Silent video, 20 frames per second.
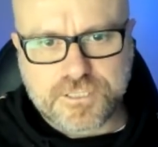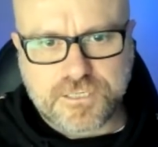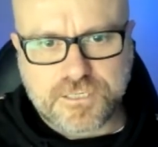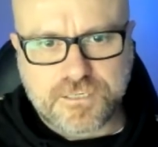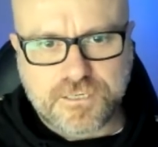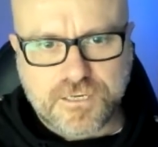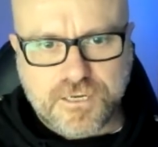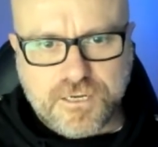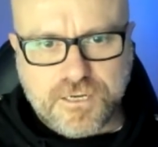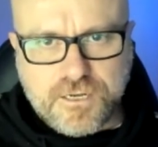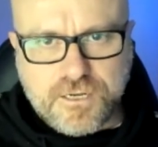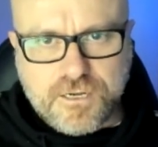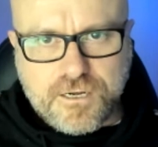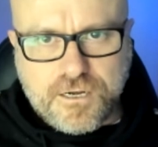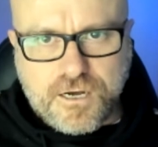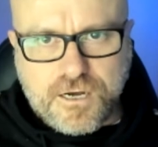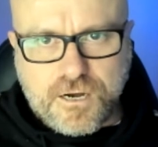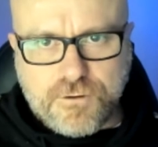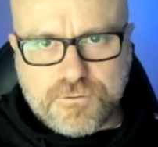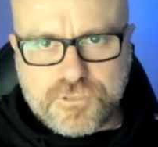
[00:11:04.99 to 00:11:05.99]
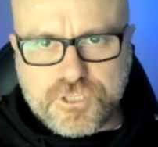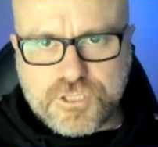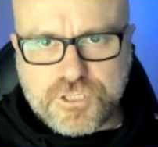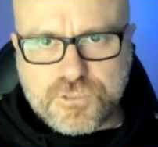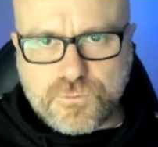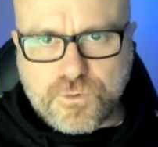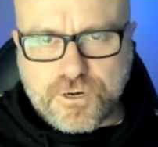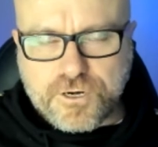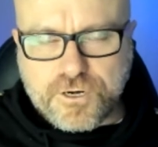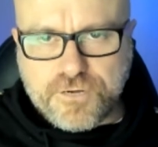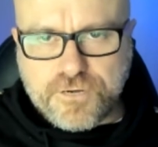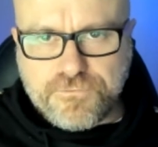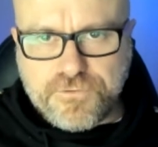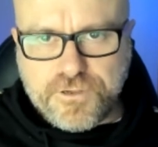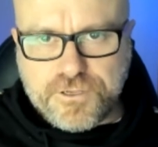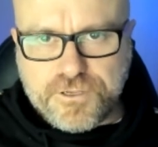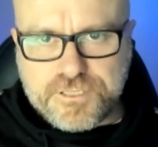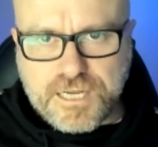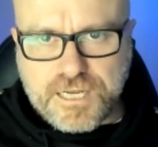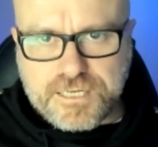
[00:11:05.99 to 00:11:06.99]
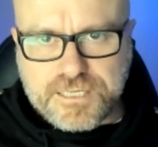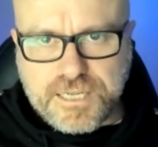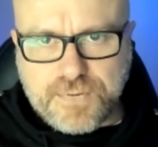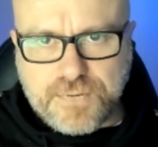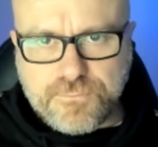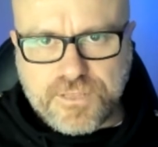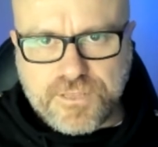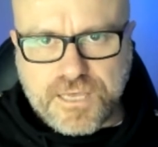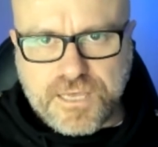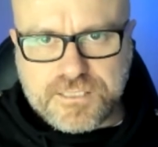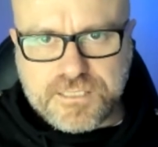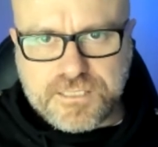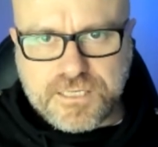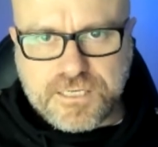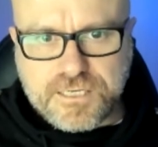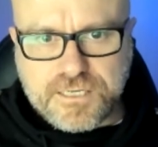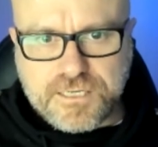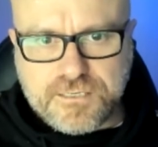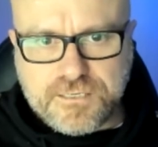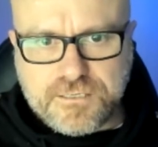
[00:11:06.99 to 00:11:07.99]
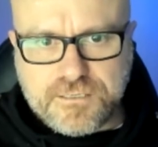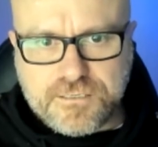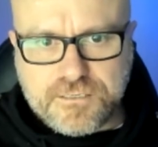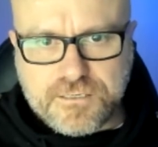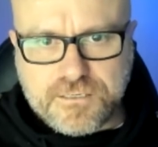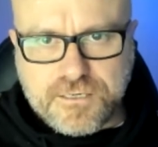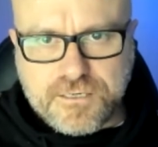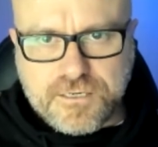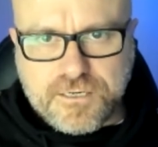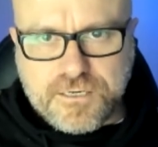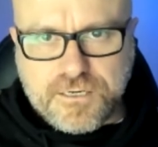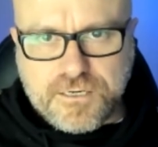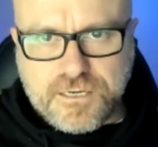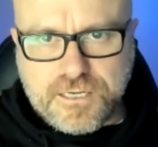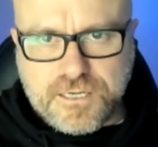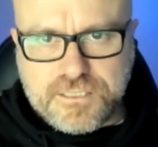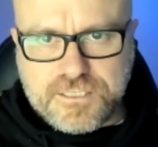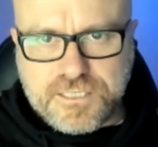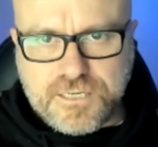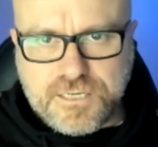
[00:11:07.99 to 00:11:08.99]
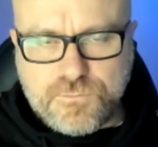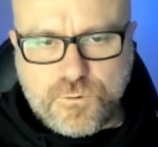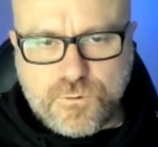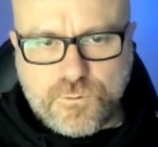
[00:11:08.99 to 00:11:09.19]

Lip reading: And I was just wondering if you sat down with ASIC and said,